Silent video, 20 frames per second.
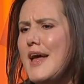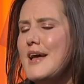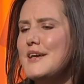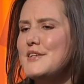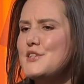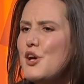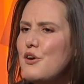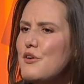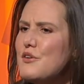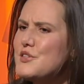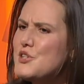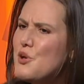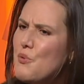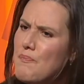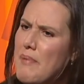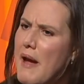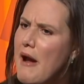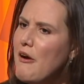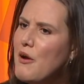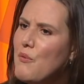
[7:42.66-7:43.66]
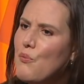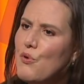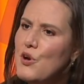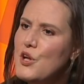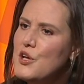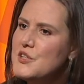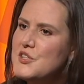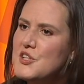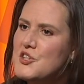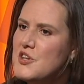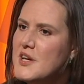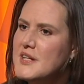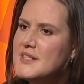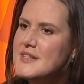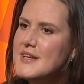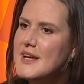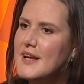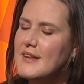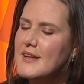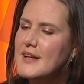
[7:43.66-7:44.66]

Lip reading: so Barry, what are you suggesting?